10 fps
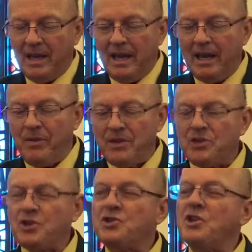And this
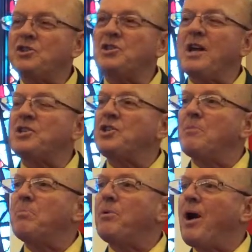is just not
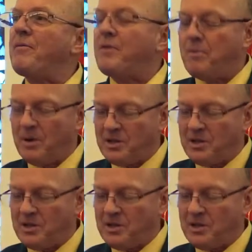some prophet we're